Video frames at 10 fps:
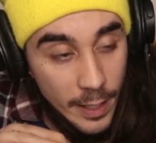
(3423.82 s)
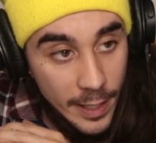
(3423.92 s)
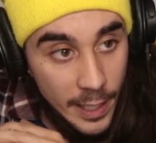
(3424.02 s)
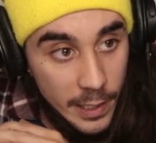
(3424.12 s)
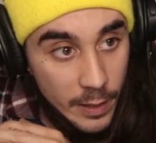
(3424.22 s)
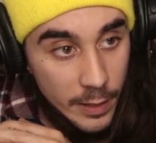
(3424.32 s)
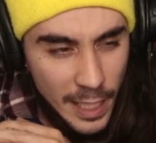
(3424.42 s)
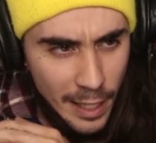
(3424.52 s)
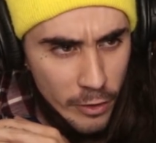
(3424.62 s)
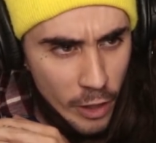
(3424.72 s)
And
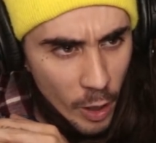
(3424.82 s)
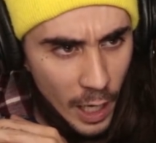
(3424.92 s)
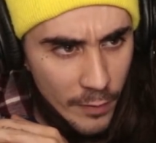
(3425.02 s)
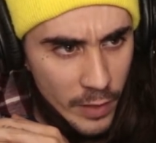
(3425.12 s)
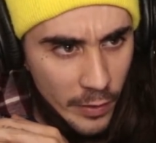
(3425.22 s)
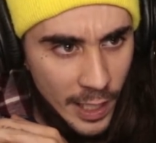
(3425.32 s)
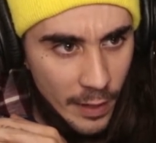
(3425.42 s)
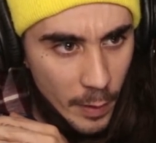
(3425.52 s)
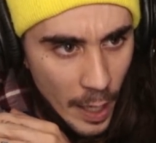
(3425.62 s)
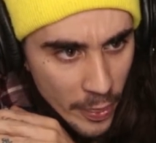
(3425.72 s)
yeah, I don't know.
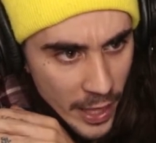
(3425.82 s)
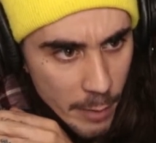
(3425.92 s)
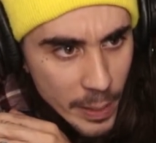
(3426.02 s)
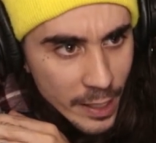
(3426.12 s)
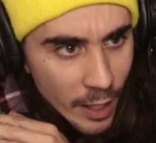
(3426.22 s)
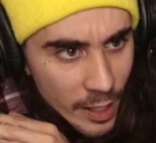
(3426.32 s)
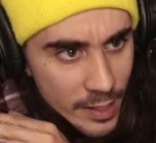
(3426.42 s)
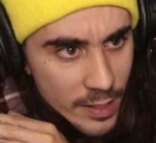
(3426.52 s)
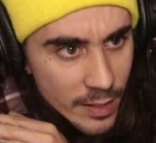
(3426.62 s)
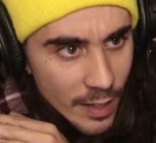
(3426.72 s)
I think
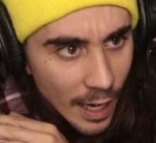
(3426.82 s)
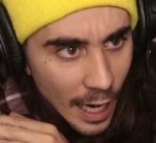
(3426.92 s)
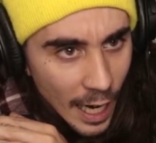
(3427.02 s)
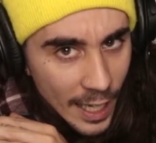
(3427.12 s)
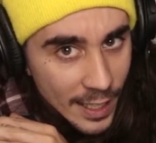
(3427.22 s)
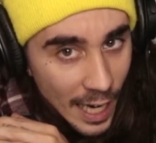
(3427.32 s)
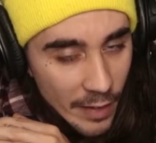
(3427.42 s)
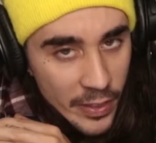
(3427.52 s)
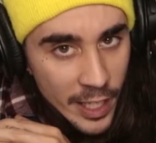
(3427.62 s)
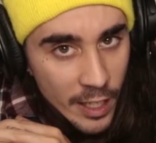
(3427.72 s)
because I
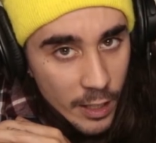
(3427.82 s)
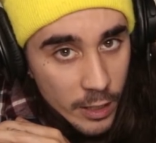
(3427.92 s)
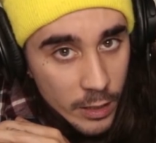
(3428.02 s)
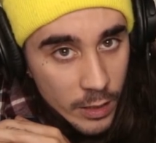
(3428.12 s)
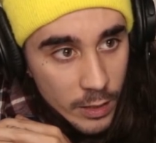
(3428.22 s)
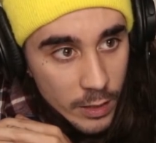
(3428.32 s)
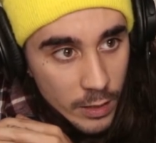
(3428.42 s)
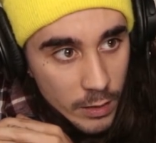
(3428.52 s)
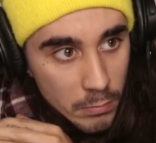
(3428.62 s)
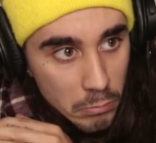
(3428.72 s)
got there
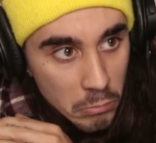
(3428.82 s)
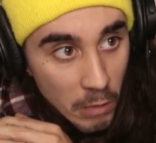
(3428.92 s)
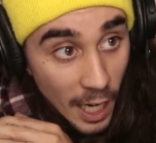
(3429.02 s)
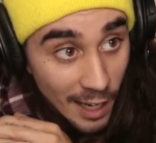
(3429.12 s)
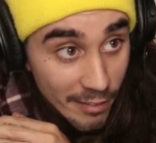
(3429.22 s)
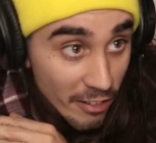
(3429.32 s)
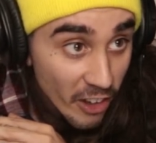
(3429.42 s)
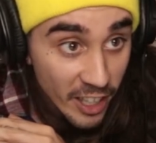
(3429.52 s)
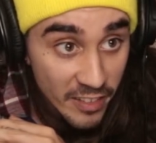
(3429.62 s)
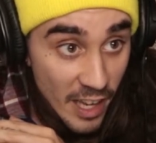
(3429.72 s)
on
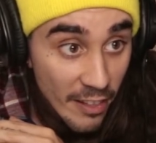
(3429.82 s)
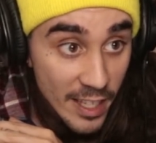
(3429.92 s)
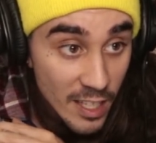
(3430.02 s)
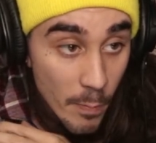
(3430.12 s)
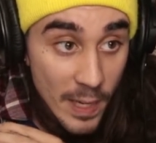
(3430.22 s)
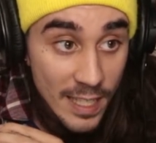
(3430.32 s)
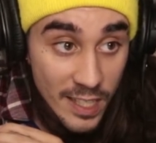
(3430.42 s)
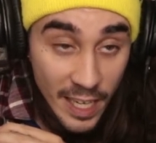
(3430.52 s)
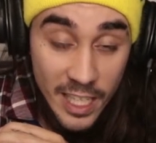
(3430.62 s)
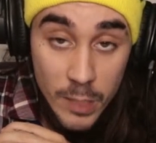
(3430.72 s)
psychedelics, it means
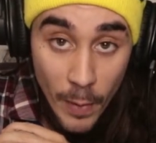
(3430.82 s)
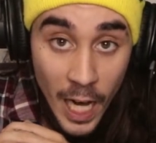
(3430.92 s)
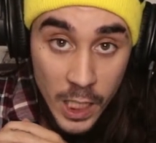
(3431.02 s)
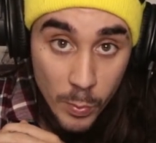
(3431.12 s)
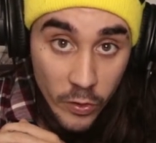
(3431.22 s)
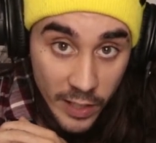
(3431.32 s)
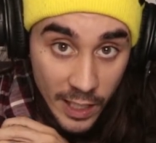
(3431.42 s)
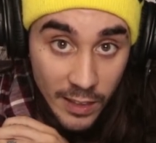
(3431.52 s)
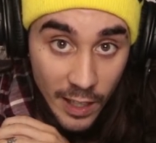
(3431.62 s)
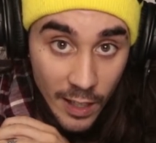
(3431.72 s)
that it is possible to
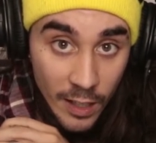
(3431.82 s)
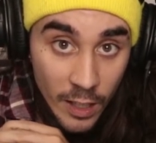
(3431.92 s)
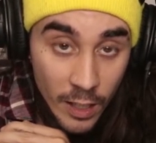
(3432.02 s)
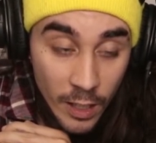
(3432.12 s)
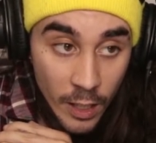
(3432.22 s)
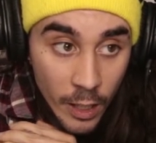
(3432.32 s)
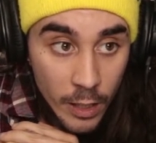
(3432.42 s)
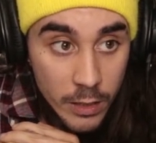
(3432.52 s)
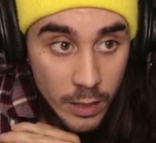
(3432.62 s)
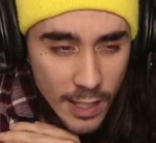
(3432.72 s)
get there.
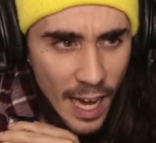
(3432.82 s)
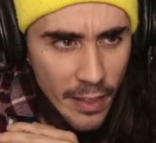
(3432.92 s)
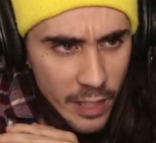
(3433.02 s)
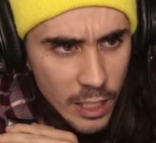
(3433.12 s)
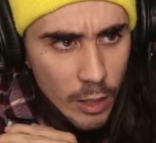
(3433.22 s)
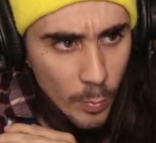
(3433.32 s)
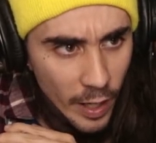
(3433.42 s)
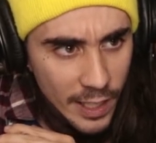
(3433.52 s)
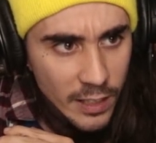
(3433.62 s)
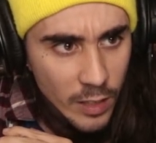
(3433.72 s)
So yeah, I think you could
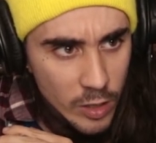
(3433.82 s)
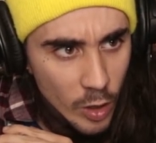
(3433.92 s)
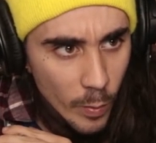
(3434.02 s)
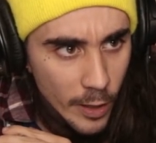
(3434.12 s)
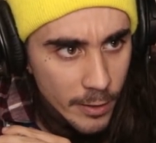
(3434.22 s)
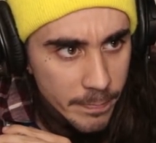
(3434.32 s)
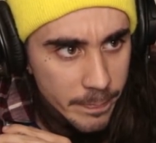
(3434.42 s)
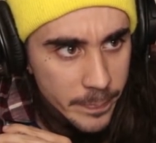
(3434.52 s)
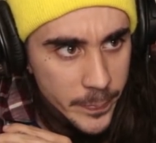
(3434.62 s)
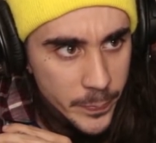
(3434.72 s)
probably get there sober.
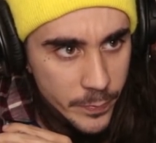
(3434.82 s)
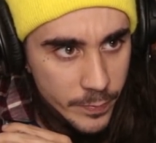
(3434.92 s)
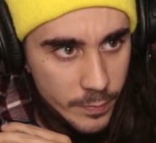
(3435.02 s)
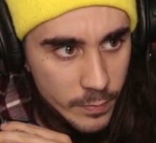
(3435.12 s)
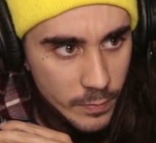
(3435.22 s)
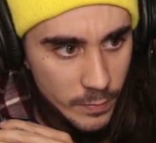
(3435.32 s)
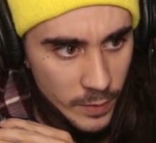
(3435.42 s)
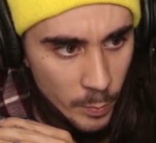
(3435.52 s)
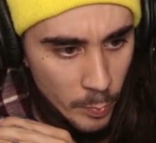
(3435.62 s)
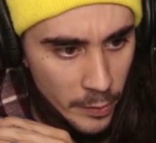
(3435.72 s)

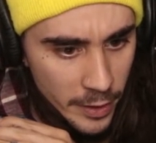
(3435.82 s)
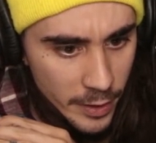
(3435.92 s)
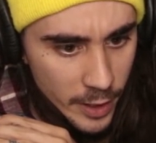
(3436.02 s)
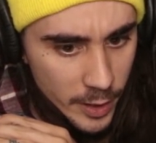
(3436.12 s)
But